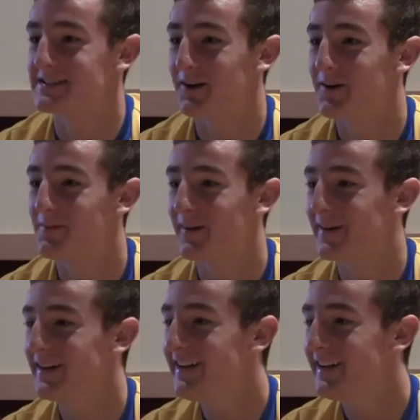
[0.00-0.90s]
shot,
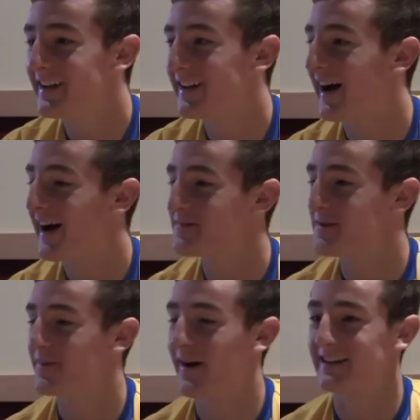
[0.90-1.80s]
but yeah, I've
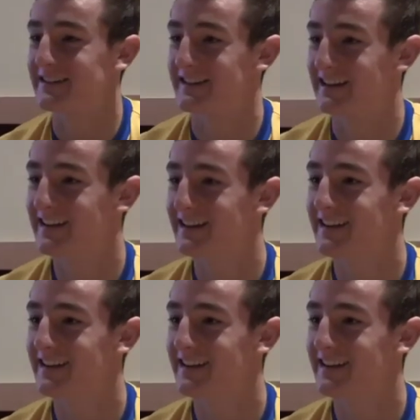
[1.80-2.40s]
been practicing.